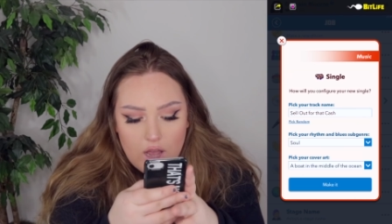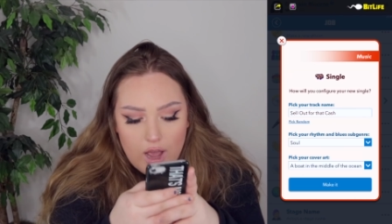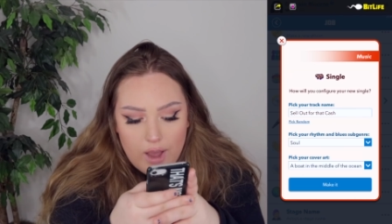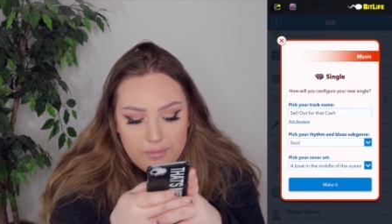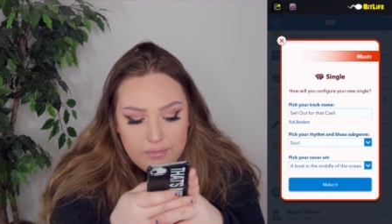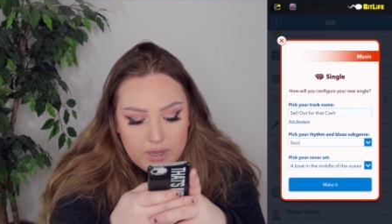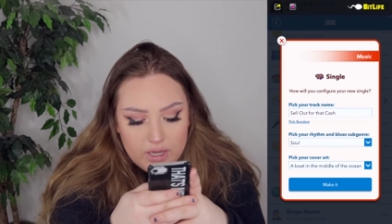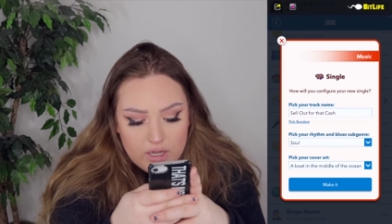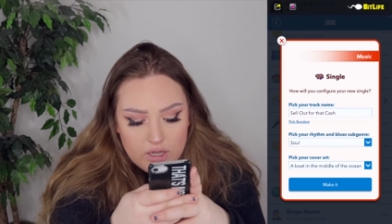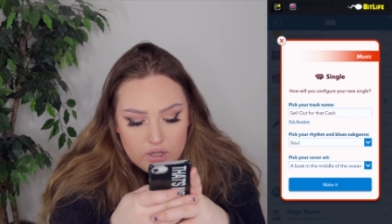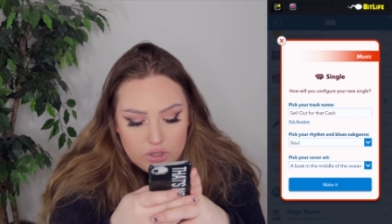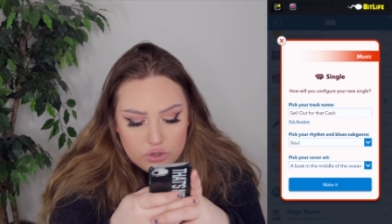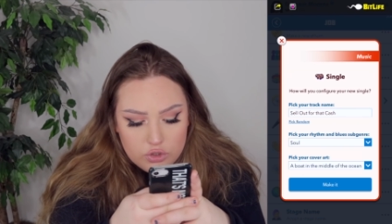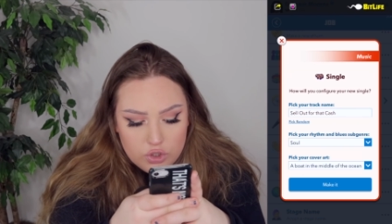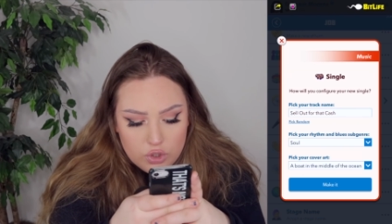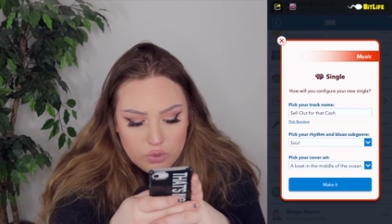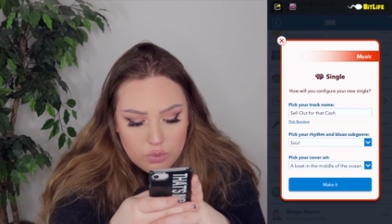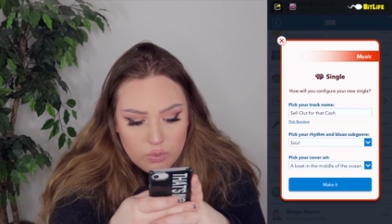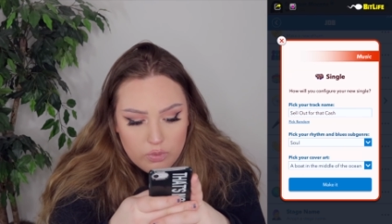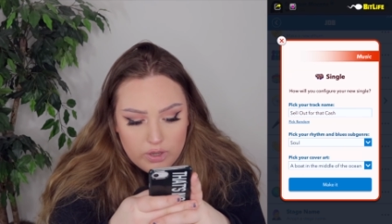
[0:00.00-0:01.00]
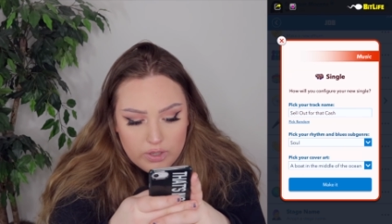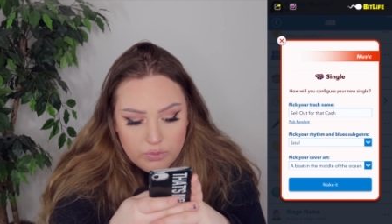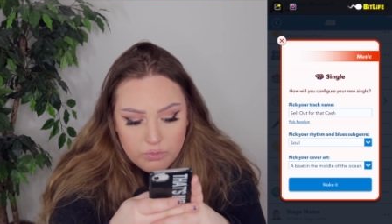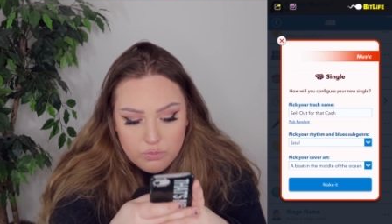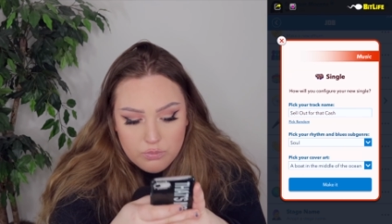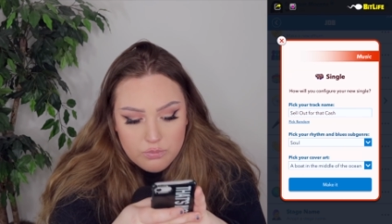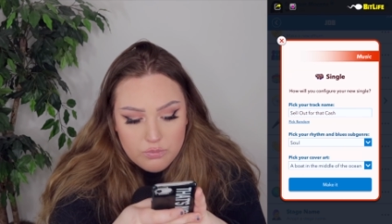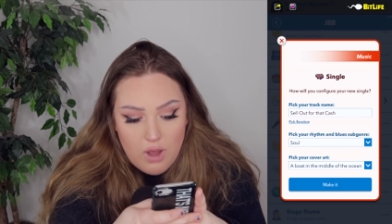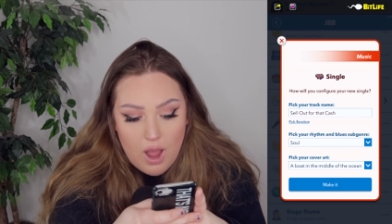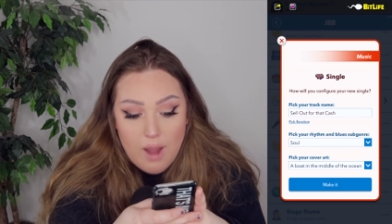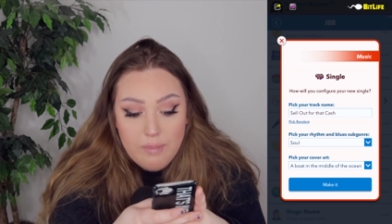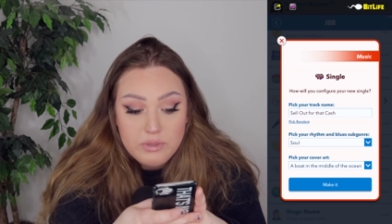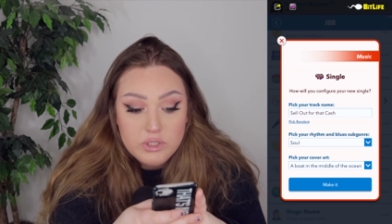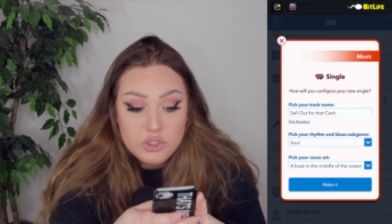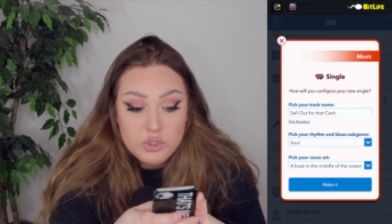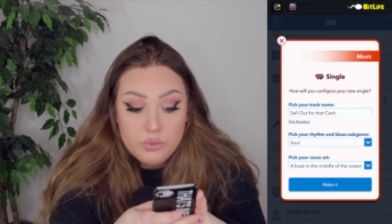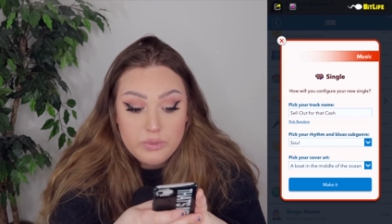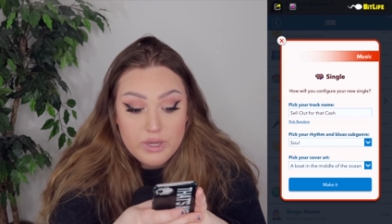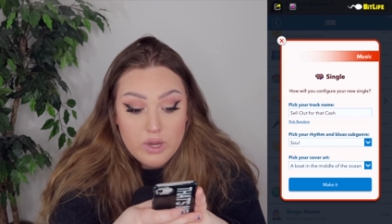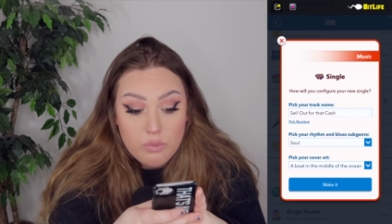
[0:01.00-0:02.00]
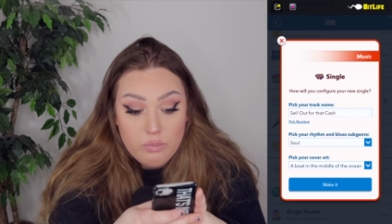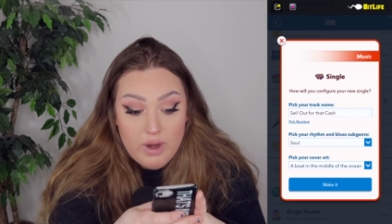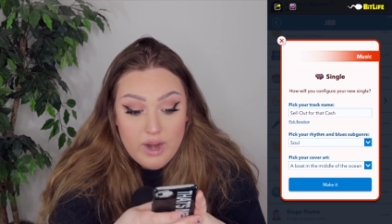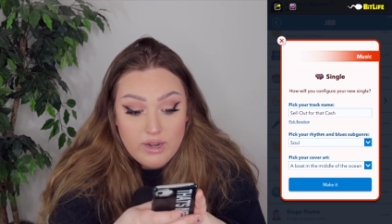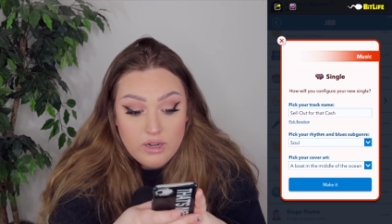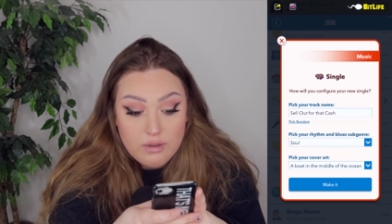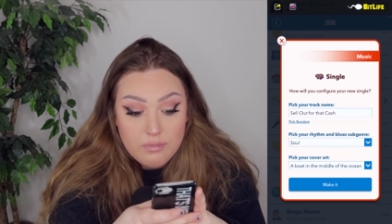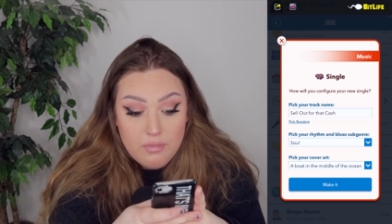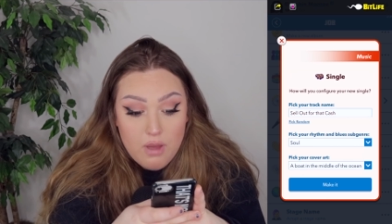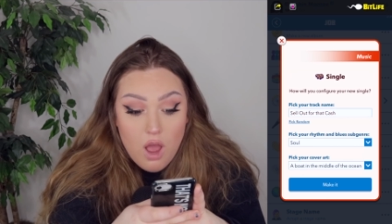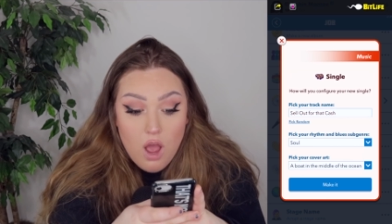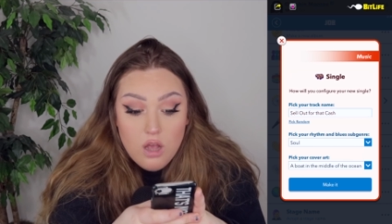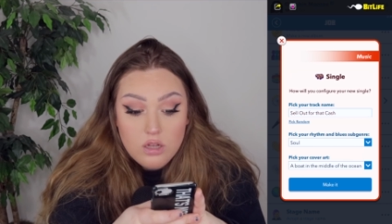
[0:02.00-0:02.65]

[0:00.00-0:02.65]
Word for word: I'm making a joke one. I'm just doing it random.